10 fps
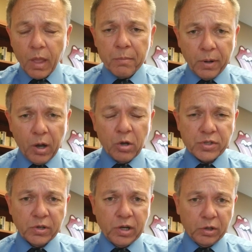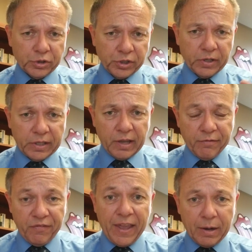but also culture and then
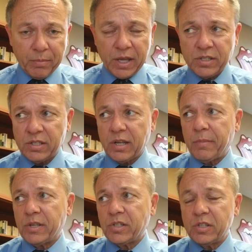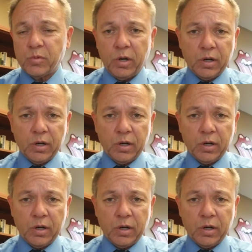fan base, as I mentioned as well,